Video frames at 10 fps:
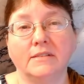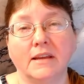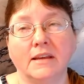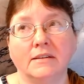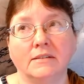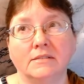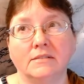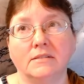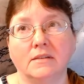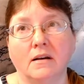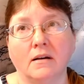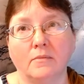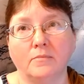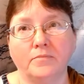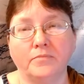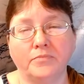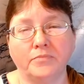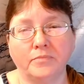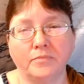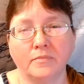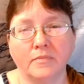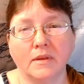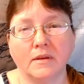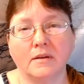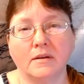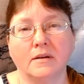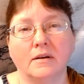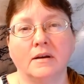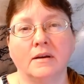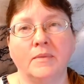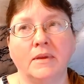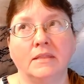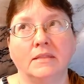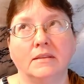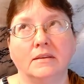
And um, I mean,